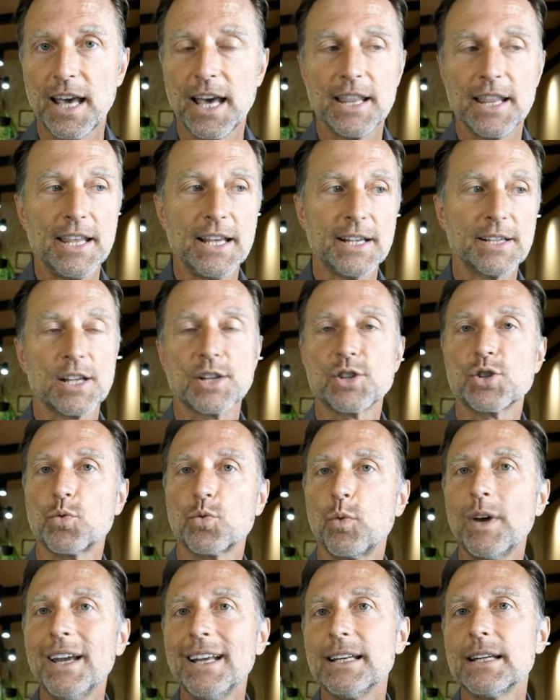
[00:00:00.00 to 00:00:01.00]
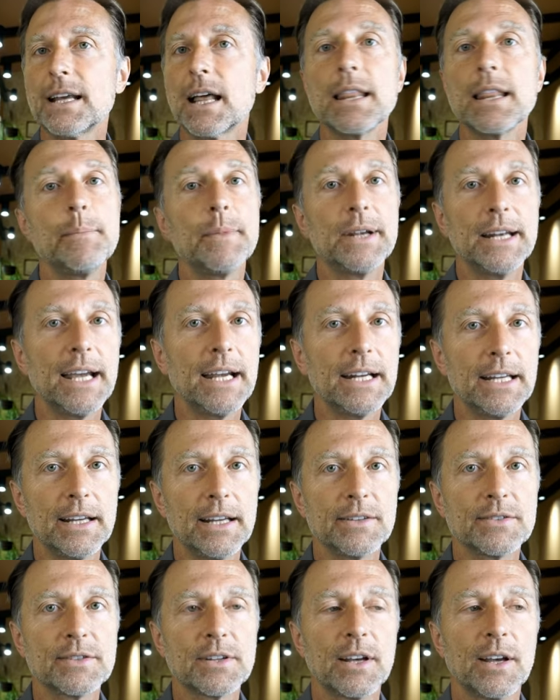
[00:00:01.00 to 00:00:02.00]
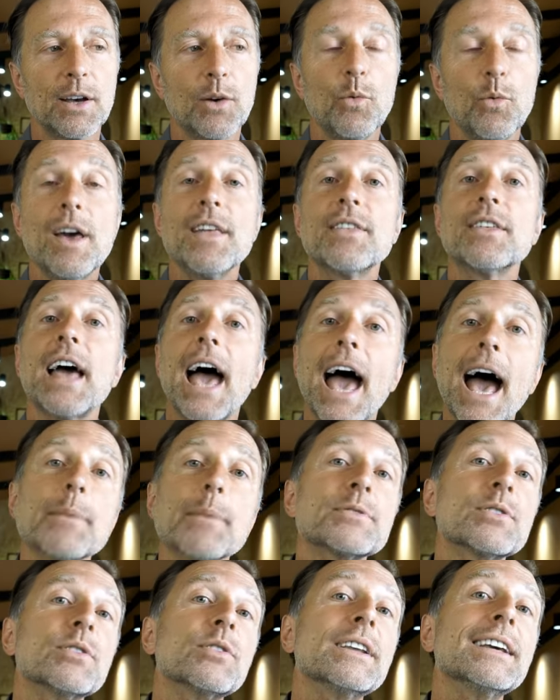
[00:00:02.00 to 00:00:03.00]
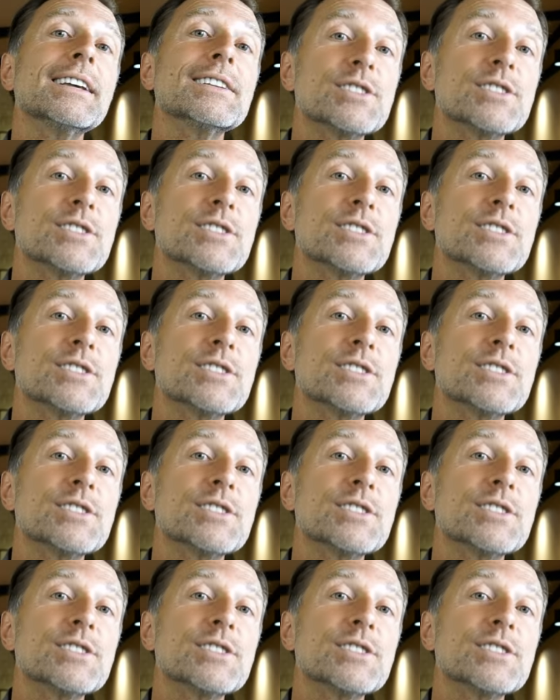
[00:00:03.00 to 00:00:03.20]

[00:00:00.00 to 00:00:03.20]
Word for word: this sweetened lemonade is with absolutely